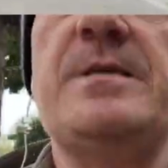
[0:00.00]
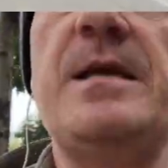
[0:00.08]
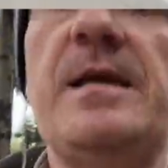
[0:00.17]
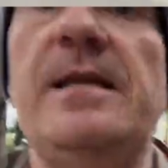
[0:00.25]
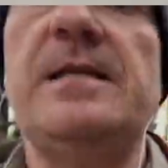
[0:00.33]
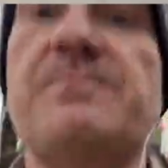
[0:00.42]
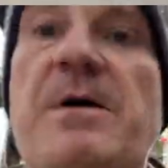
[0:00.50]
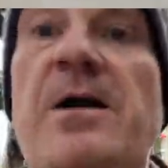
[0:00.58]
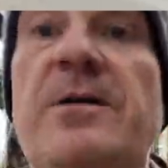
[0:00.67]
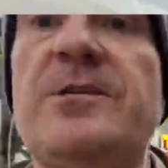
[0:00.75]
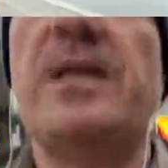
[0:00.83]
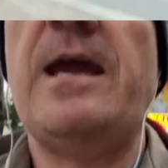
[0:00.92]
in. It's
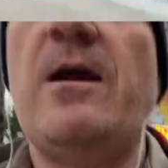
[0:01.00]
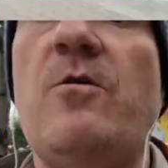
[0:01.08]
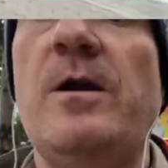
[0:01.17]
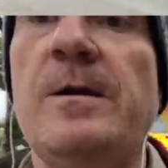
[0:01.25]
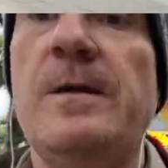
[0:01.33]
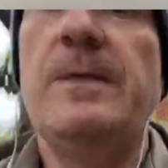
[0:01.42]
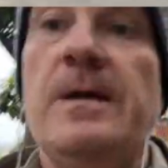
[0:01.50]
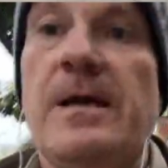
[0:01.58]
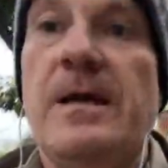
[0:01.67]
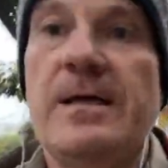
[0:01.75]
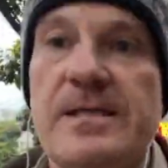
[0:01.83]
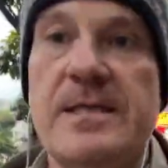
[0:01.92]
March now.
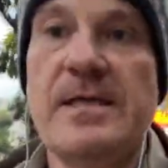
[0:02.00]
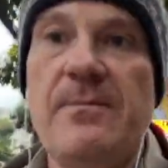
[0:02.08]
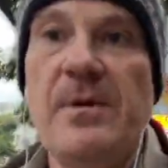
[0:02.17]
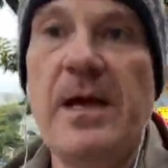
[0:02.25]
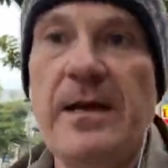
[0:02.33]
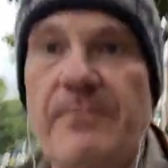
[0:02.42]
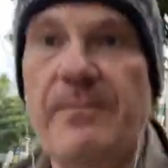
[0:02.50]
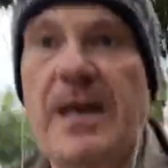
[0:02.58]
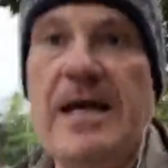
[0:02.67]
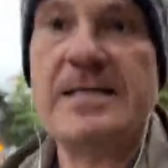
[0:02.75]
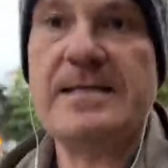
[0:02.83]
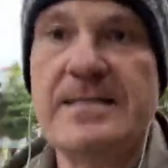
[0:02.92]
Like I say, my
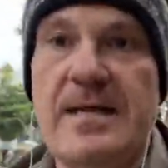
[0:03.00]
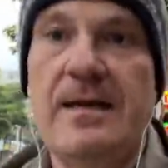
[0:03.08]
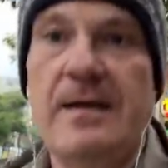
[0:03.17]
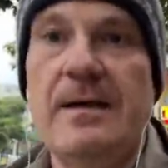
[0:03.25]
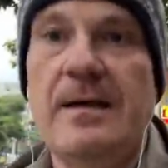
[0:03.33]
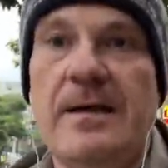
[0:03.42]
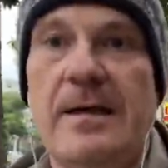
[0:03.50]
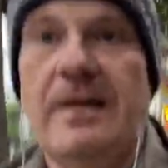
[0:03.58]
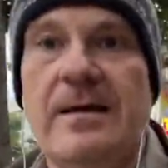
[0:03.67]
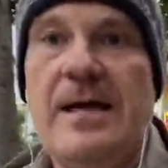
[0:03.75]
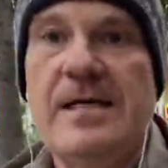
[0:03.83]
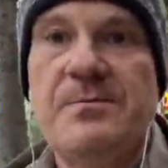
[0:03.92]

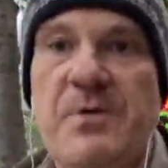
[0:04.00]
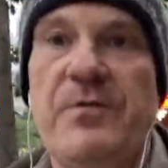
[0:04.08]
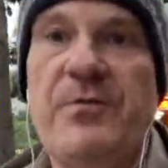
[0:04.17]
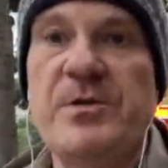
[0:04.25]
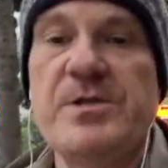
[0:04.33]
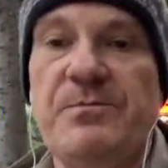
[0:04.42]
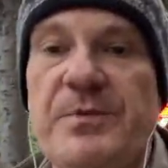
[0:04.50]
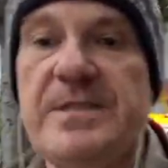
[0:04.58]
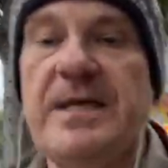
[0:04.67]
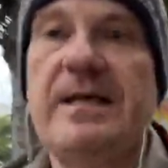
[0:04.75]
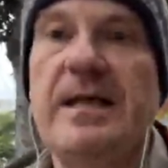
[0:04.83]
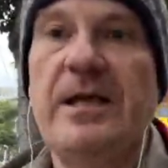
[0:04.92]
last month wasn't
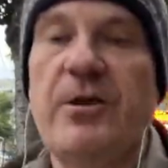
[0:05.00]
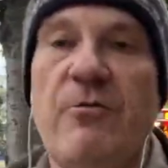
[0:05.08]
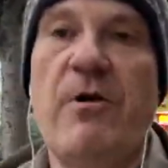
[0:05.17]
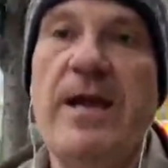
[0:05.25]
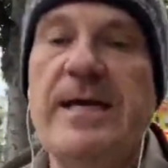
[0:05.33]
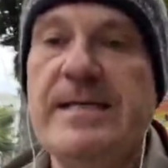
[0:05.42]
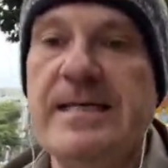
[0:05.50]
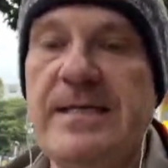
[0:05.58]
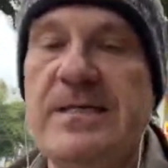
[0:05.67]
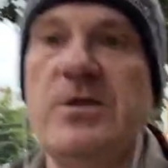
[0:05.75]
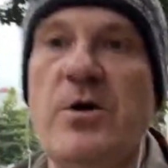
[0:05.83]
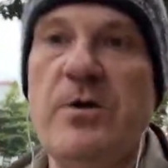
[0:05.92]
particularly great in
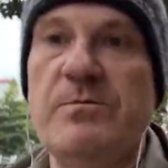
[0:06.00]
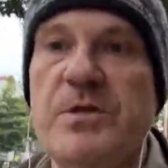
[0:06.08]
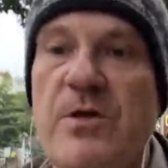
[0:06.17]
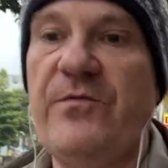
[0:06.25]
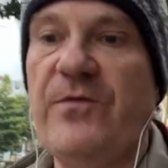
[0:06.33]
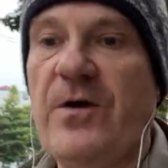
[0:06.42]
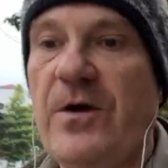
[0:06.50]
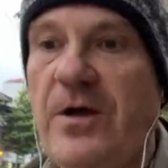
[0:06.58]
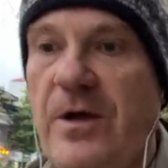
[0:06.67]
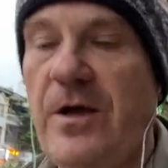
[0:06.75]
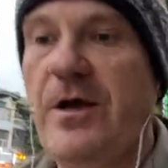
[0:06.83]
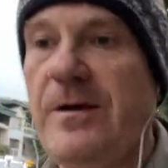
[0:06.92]
terms of
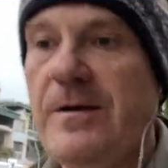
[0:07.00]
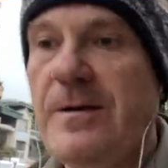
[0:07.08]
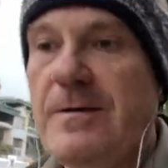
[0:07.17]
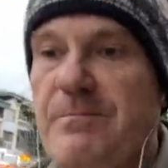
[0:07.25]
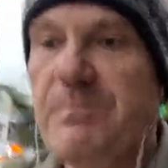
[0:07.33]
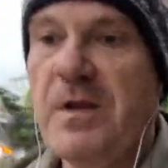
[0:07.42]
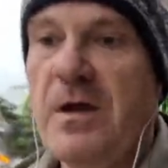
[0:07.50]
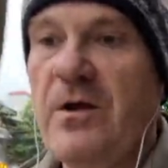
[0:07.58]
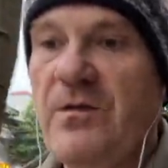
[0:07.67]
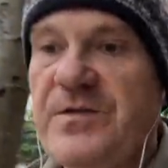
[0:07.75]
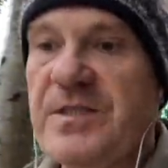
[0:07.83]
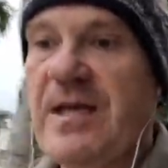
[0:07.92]

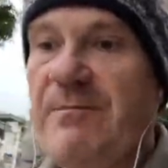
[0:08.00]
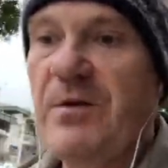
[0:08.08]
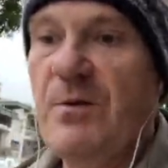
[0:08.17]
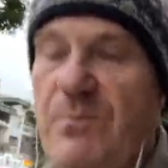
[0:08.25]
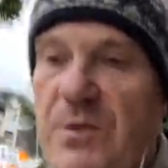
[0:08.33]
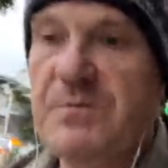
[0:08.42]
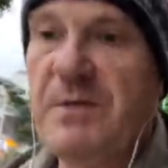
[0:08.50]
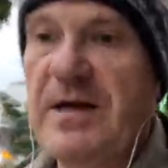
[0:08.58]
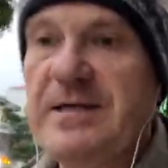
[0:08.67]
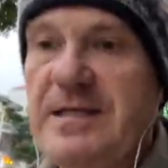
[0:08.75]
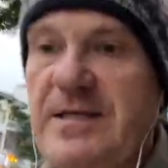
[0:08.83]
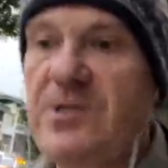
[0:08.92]
step numbers, but I
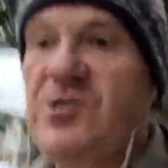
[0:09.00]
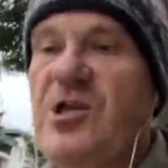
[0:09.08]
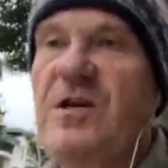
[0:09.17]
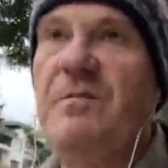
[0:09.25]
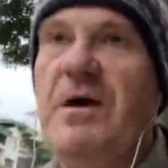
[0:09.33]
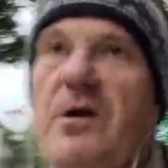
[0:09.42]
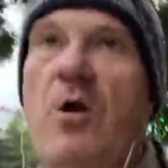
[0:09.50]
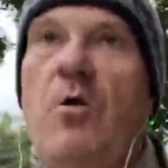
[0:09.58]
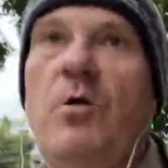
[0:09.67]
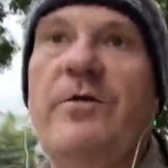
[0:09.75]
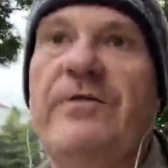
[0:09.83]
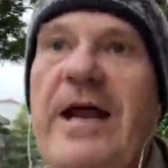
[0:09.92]
did achieve my
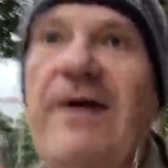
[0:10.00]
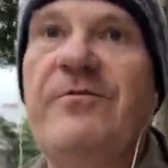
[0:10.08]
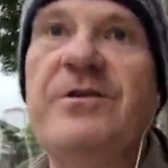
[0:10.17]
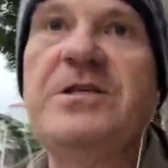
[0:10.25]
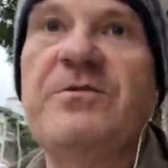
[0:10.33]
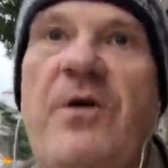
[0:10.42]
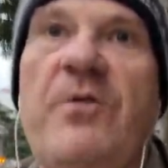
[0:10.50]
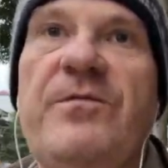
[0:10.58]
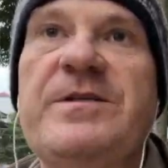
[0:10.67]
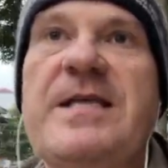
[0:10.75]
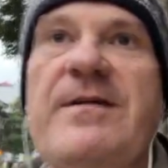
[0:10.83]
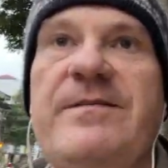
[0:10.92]
goal of an average of over
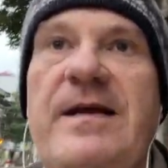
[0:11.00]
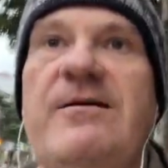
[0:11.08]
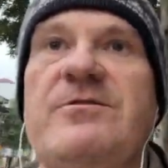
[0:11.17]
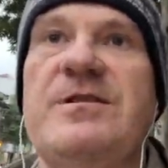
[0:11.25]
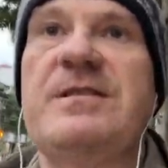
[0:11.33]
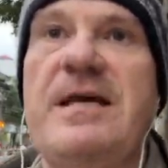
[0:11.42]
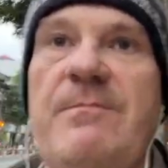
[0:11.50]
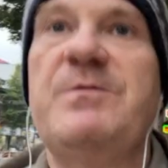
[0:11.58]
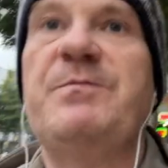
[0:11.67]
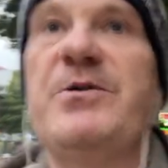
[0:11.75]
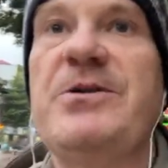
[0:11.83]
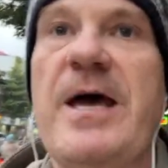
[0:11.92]
10,000 steps
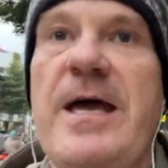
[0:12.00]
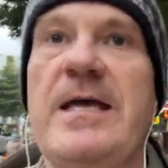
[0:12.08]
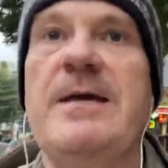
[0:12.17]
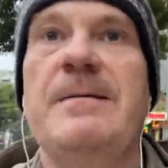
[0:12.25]
per day.